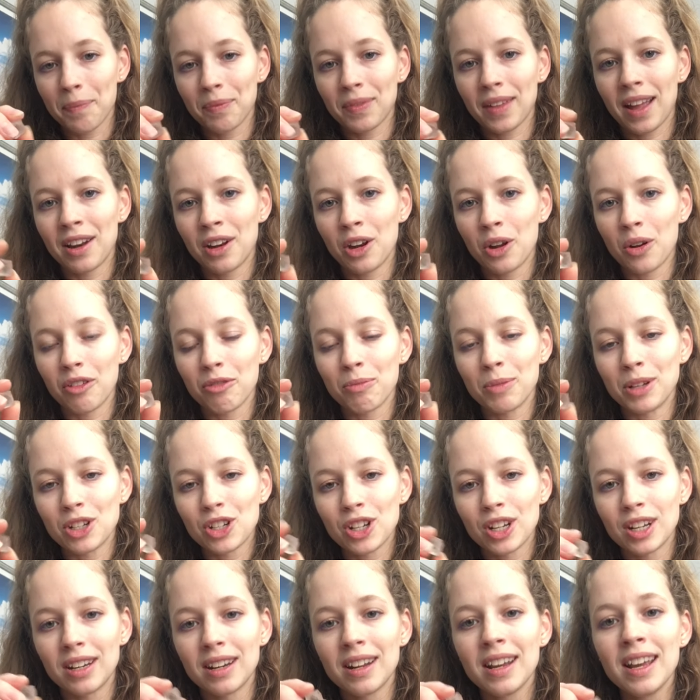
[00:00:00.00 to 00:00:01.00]
I know I've
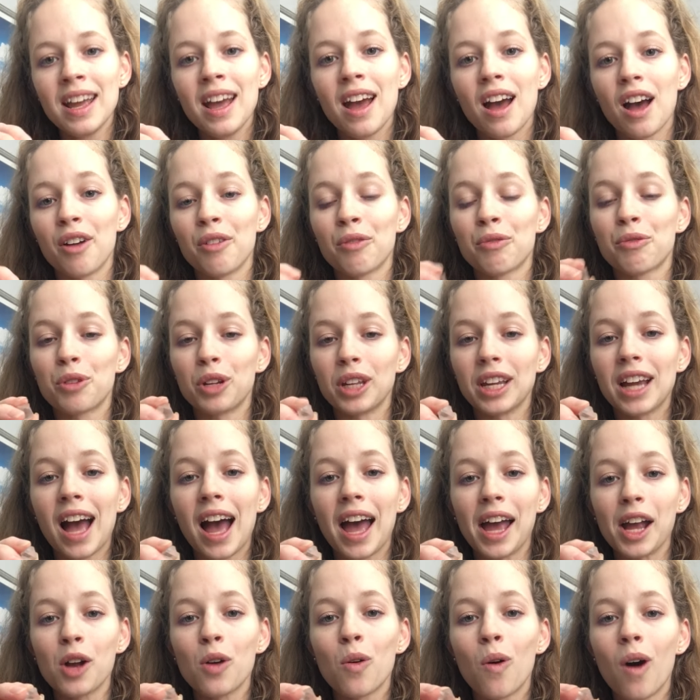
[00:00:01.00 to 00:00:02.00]
mentioned, of really
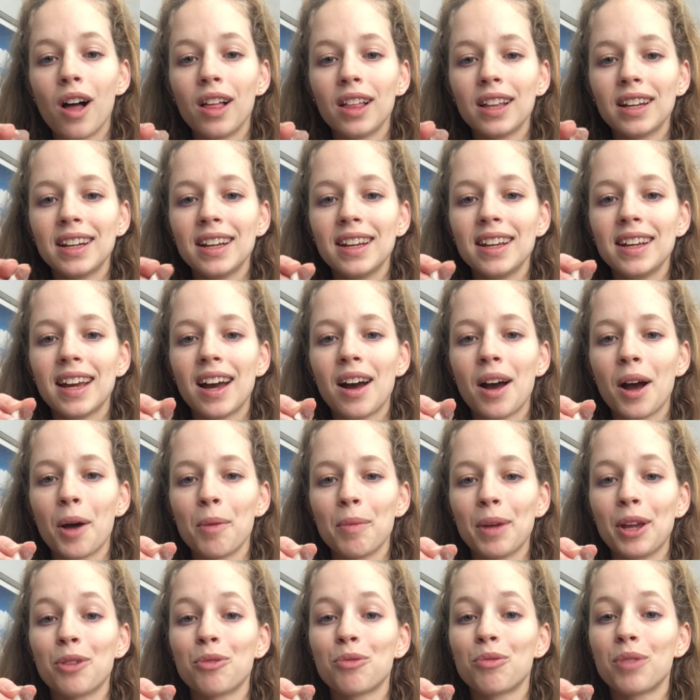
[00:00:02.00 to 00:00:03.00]
high quality
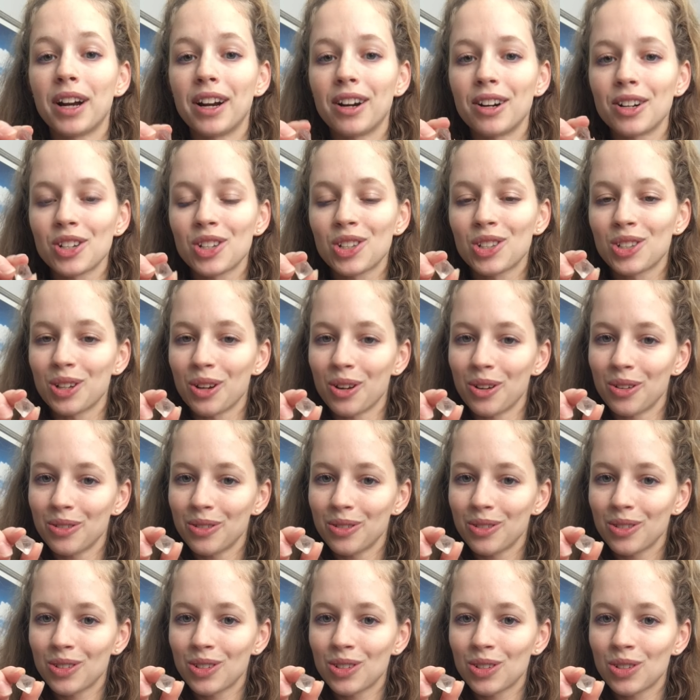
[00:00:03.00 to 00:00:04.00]
and rare
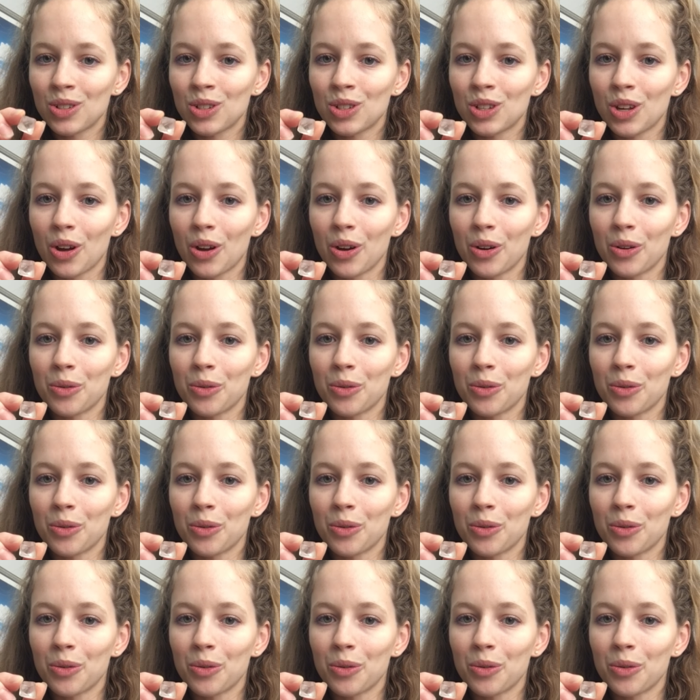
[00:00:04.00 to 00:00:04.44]
stones. So